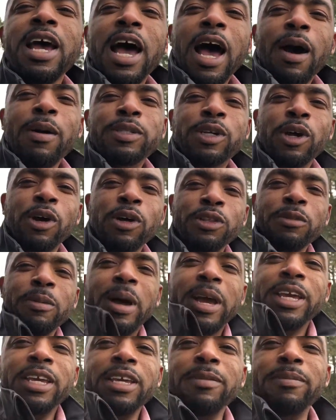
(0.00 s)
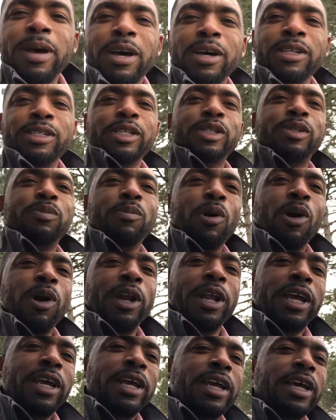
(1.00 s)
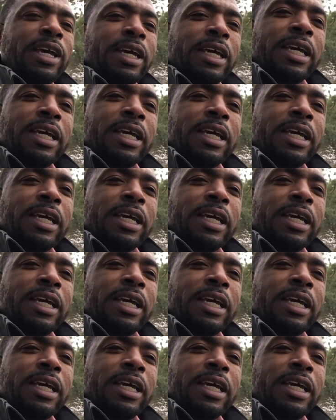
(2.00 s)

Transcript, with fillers: I was going through my emails this morning